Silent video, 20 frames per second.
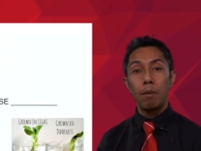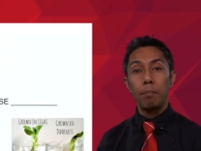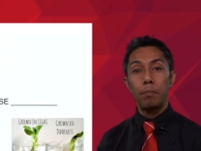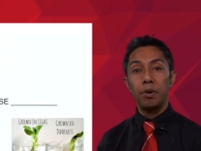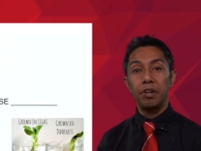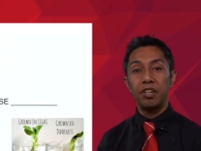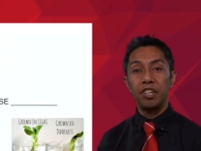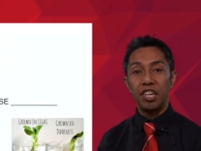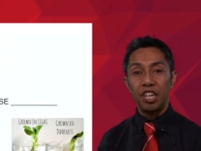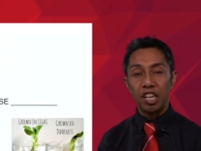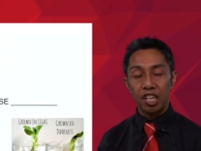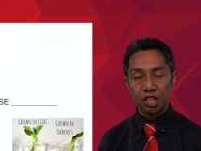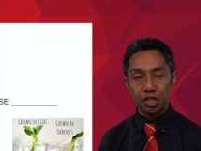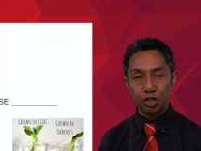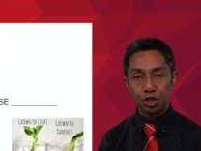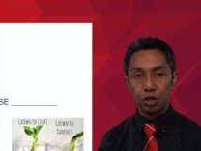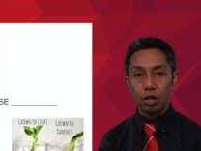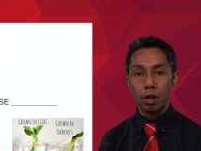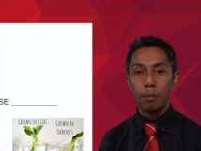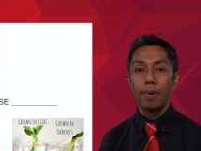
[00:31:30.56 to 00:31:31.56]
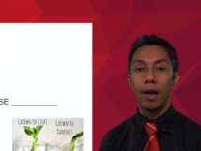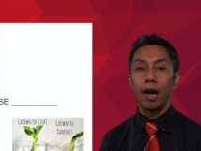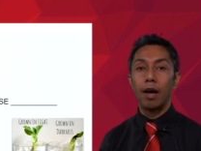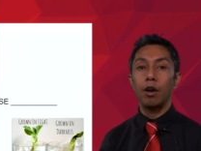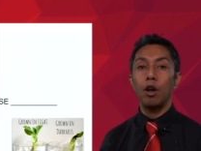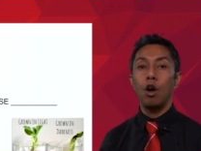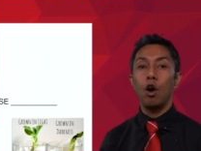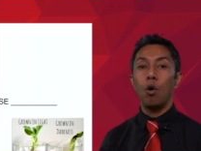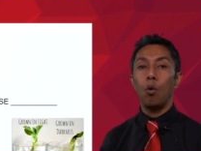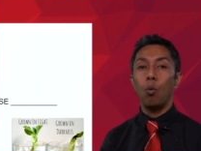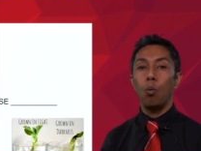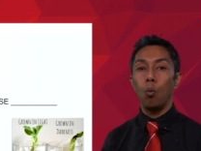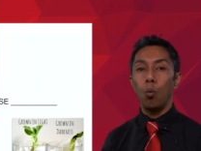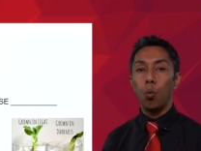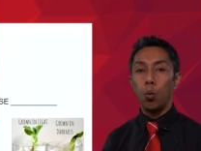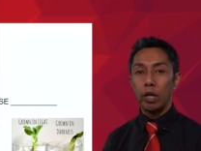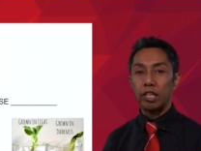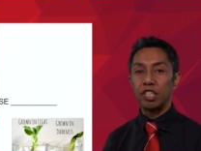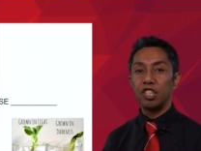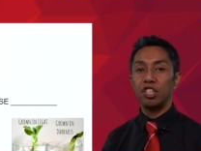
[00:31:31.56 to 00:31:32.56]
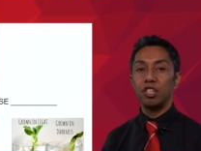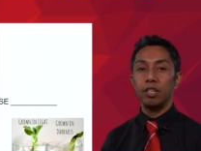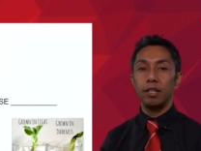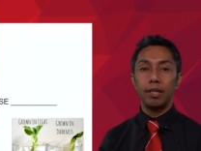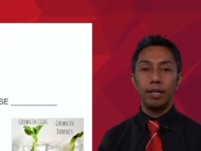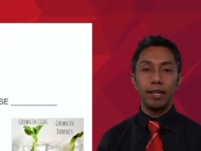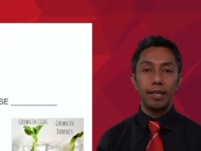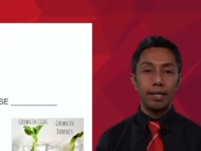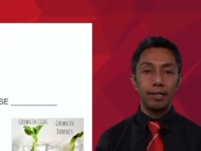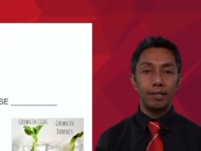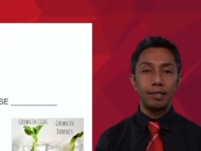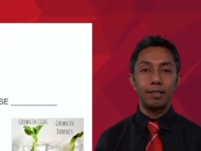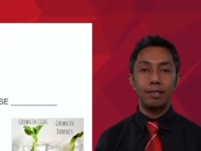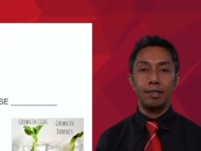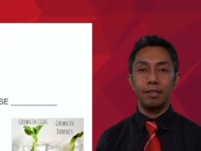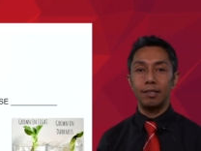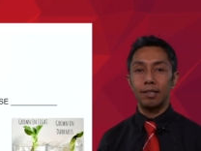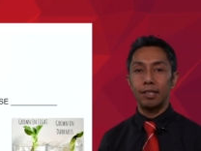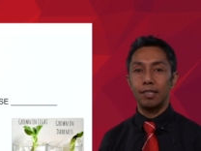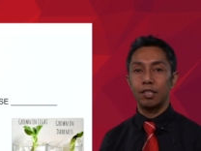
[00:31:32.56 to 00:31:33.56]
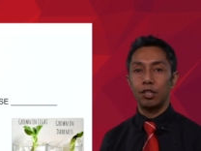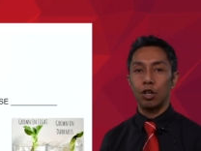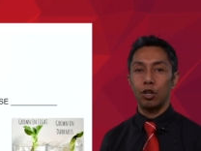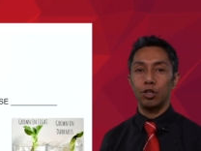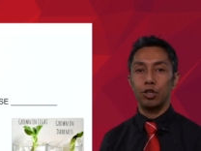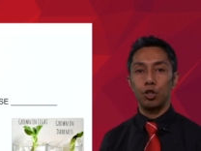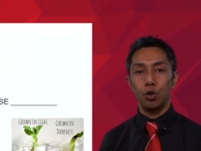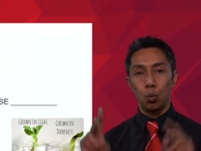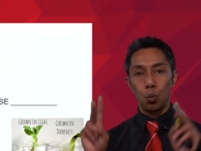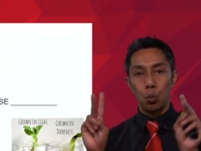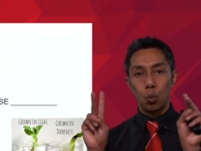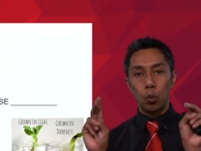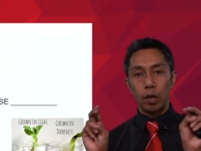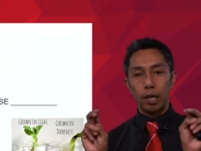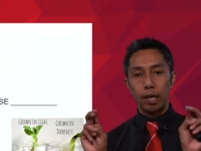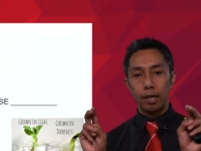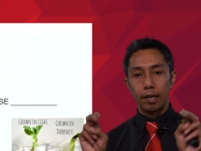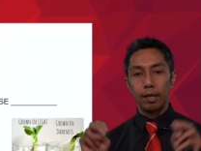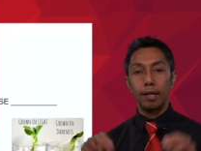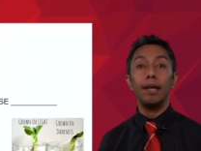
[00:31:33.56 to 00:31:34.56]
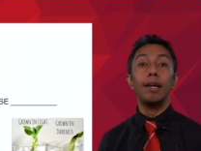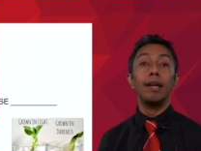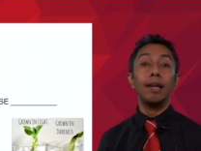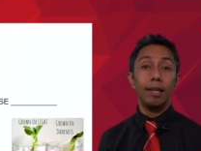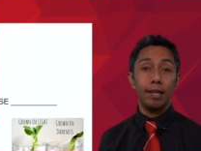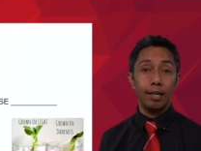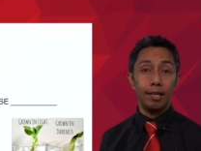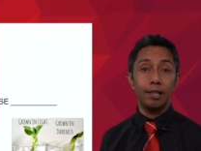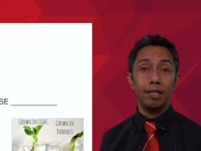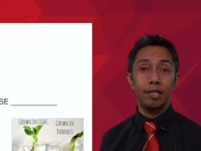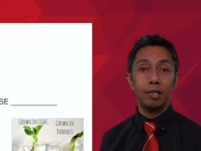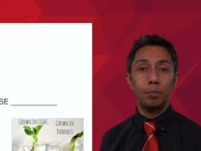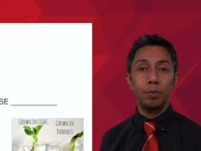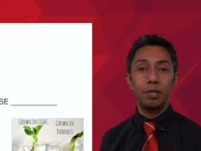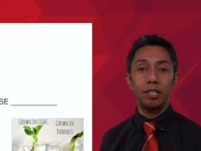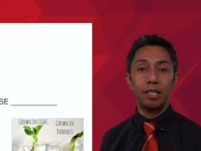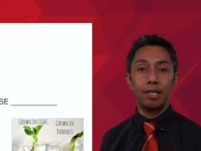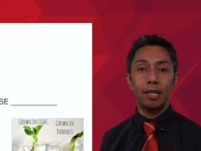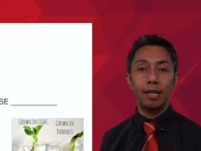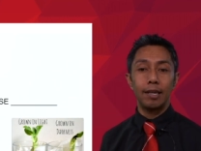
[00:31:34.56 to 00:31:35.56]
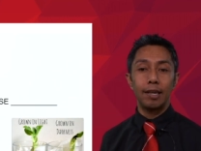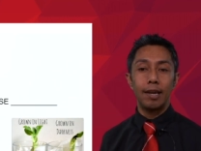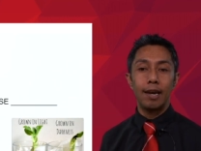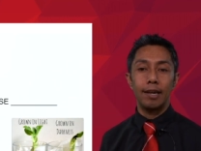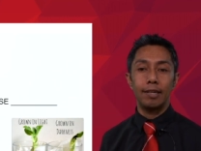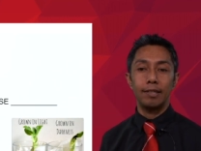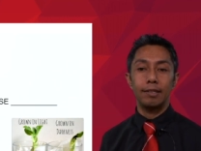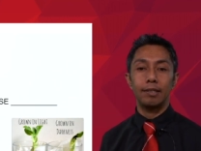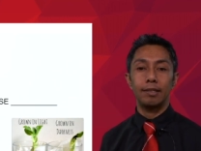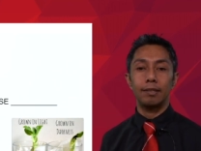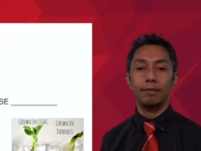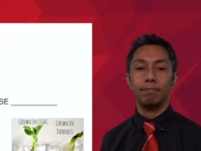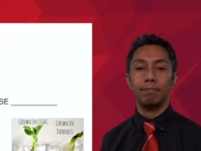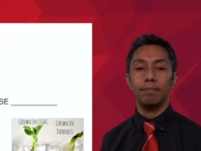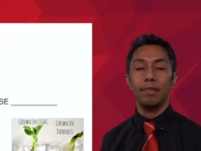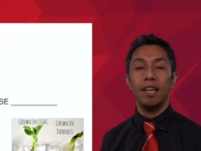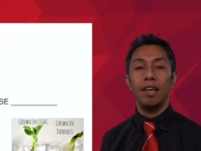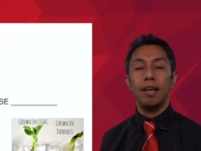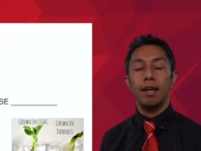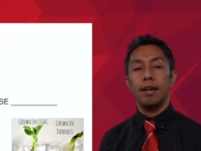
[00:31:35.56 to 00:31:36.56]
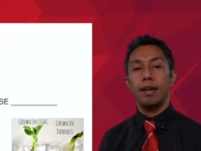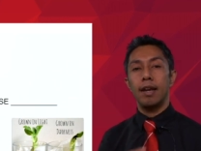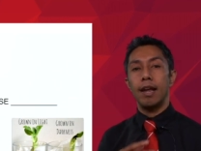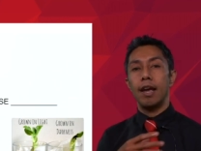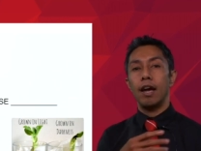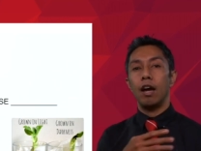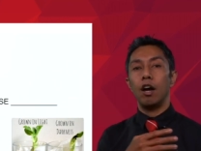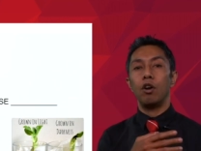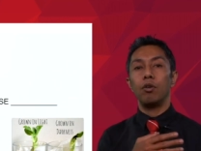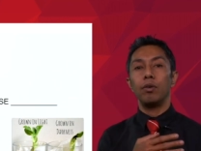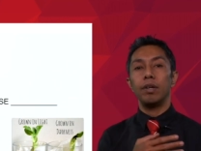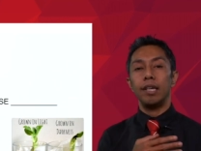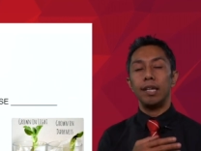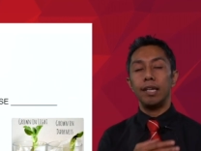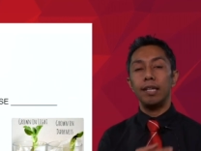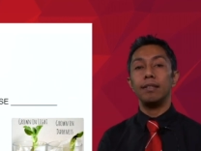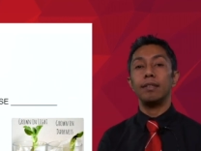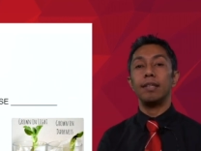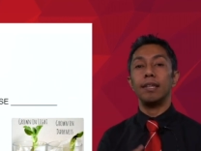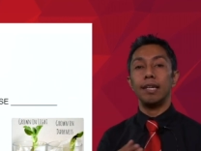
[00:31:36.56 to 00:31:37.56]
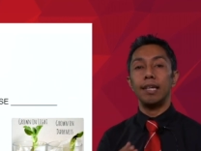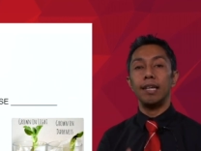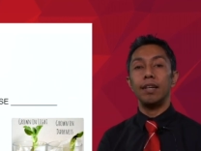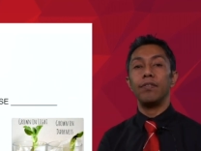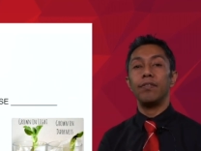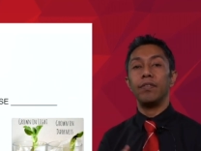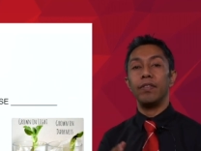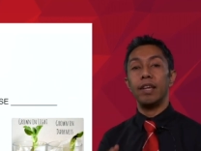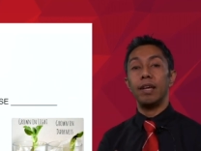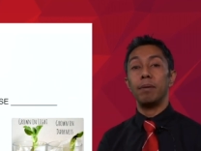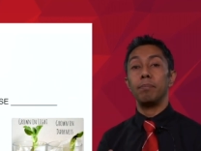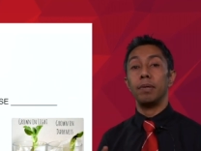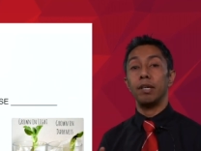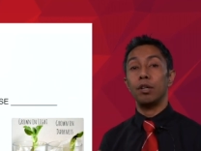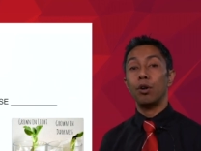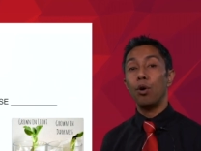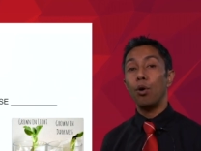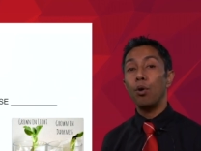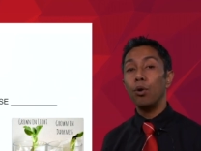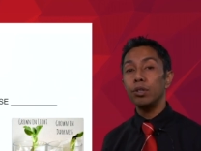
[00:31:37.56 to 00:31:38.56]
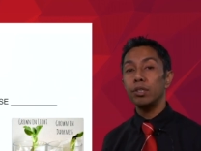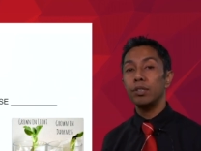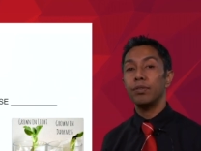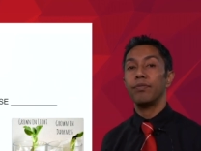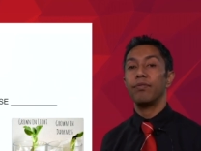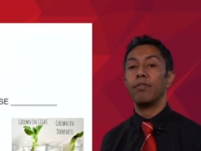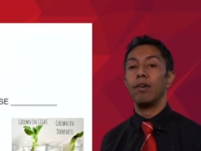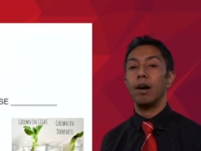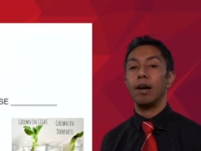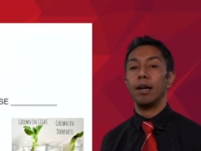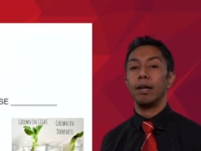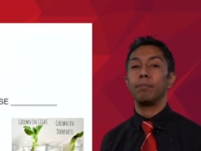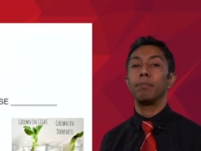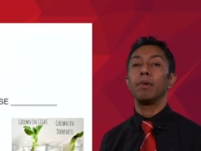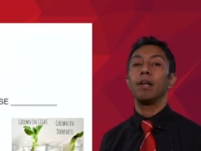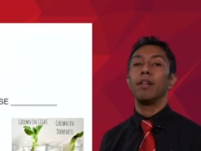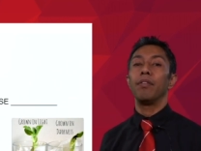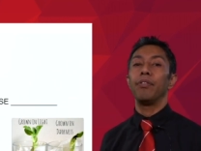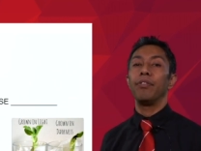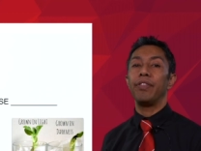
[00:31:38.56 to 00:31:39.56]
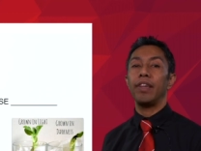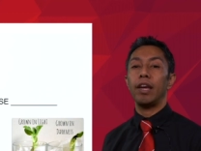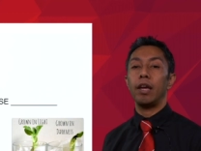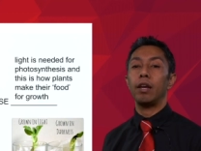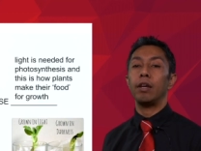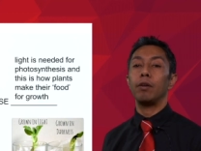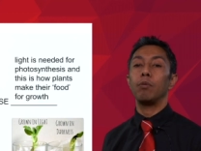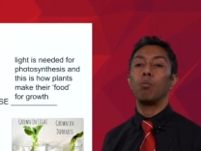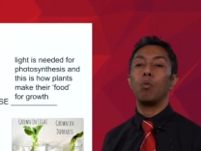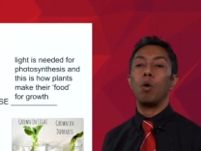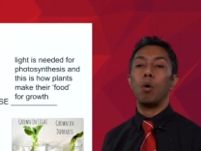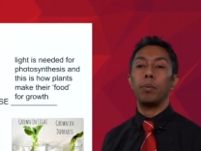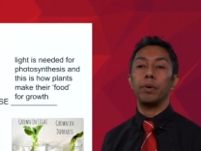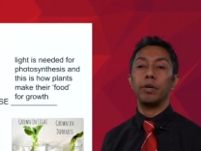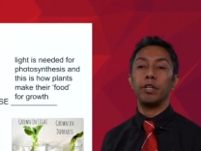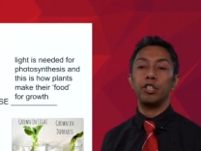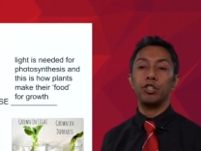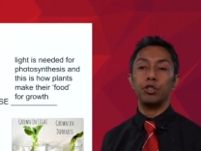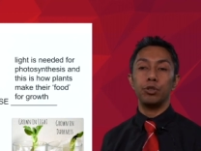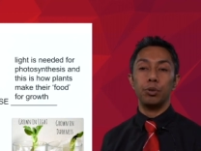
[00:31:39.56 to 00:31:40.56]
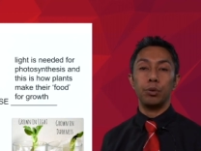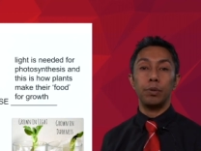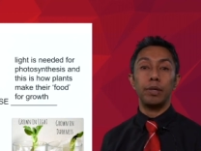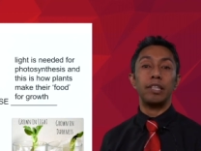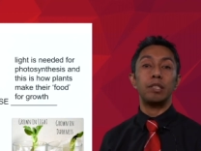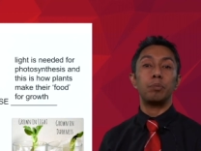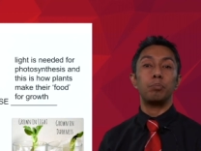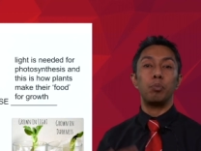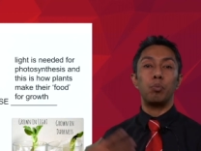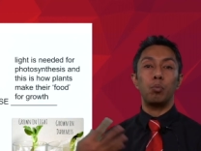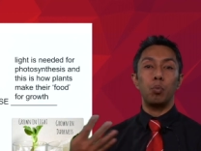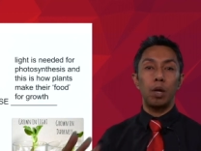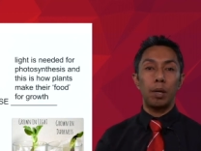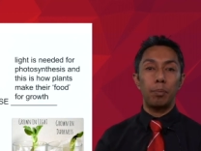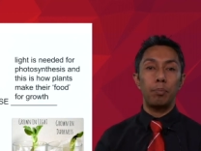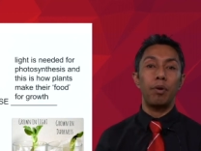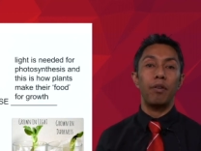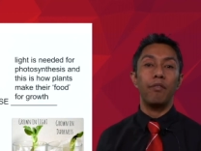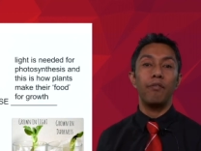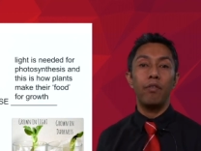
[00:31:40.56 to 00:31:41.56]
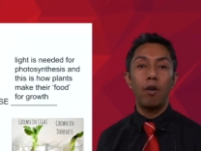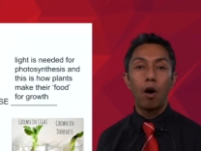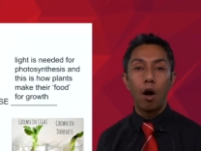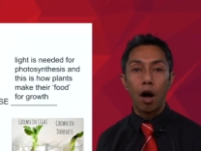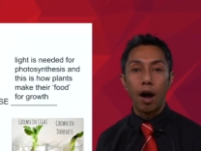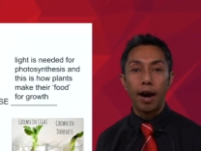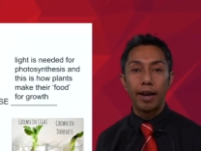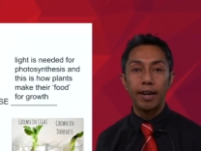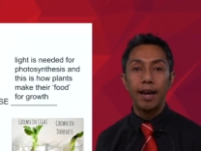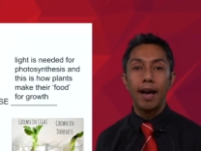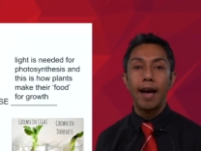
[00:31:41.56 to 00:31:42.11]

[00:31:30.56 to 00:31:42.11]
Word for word: prediction about which instance is going to win in this particular case. Now, in the if then because frame, then what we do is we provide